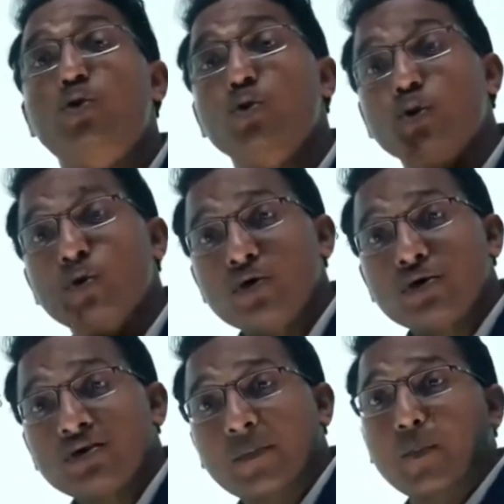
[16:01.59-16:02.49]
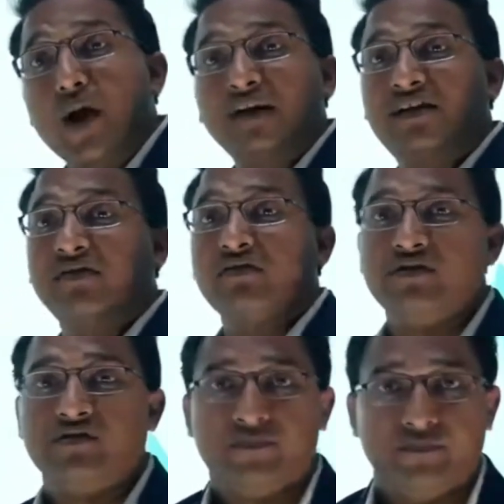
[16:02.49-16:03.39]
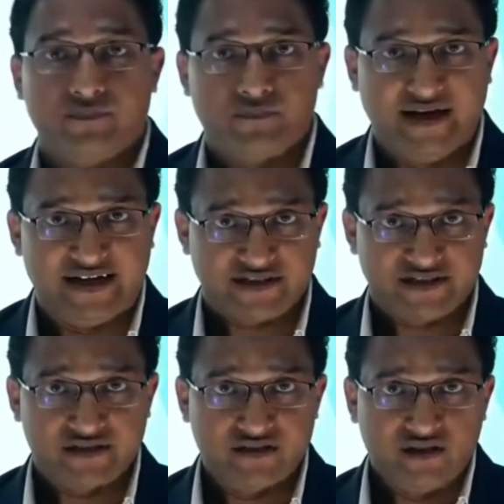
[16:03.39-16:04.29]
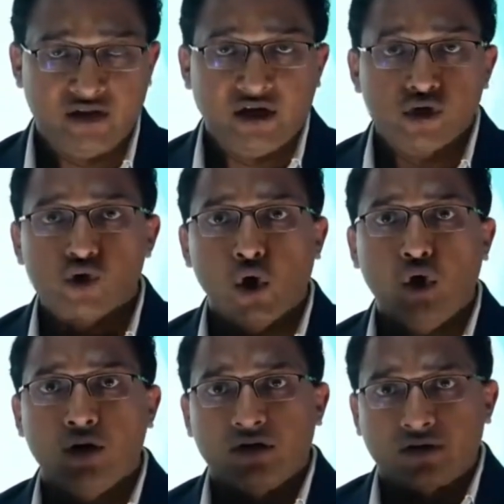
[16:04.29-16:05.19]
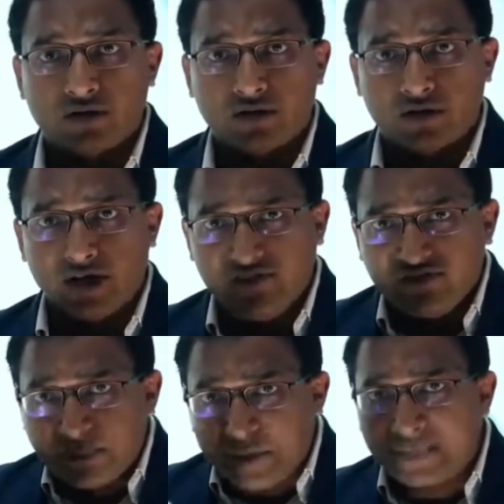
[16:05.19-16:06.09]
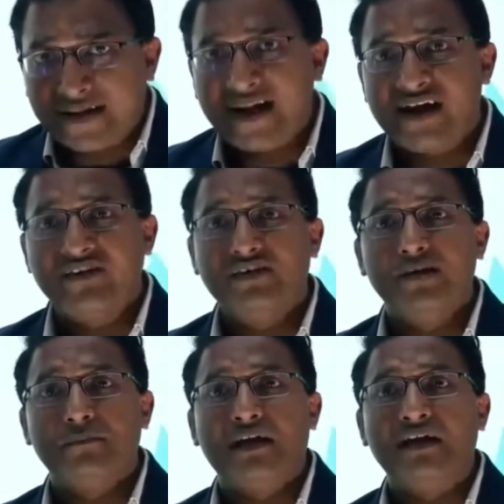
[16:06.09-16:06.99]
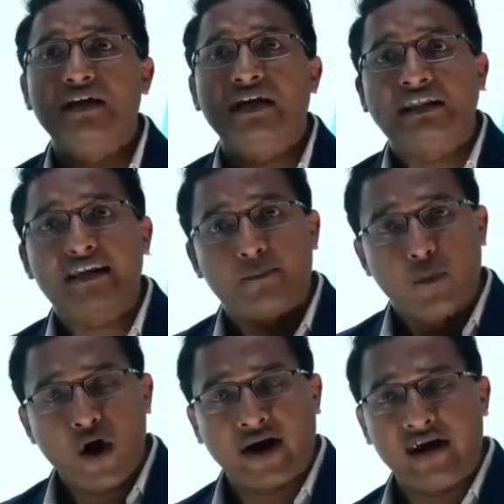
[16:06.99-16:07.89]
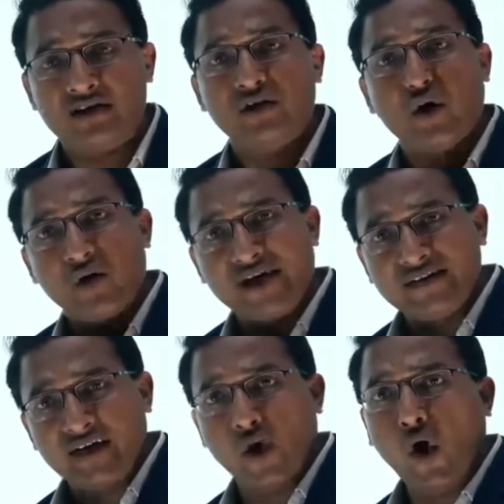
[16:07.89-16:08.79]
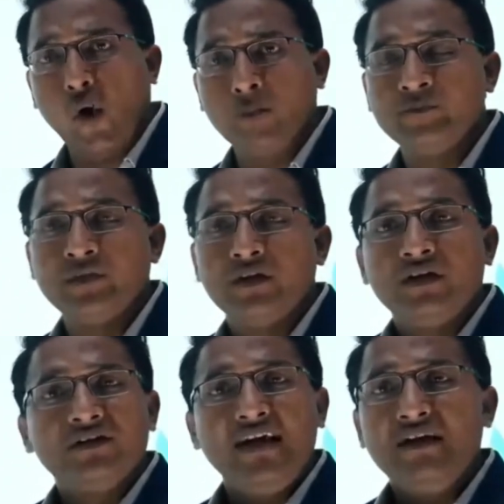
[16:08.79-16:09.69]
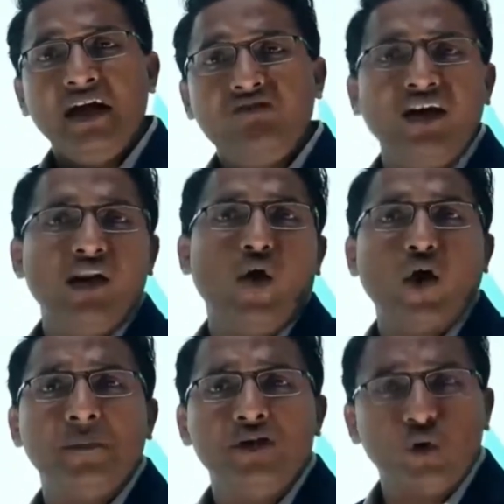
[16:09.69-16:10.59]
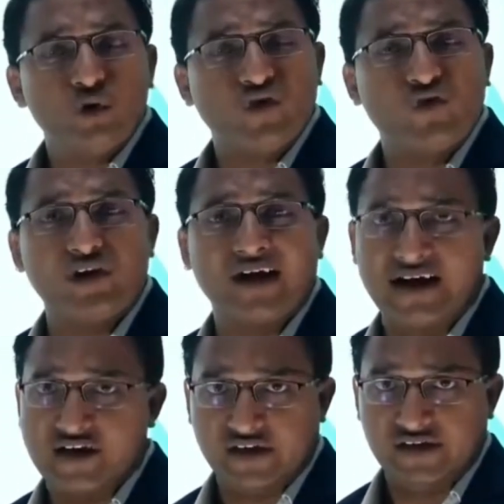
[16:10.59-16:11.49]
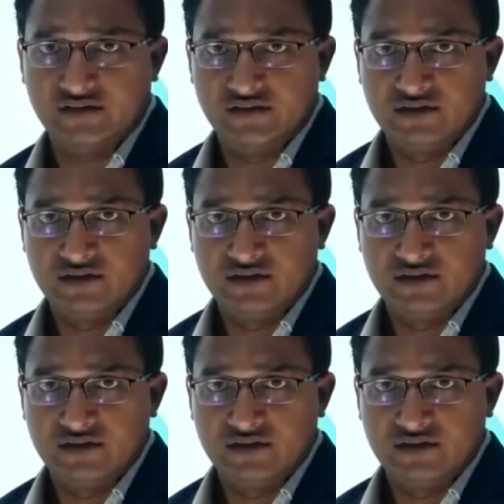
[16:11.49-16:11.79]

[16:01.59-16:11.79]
to the productive place. So if the people are having the money in their pocket or at their home, then it will not be useful for the country.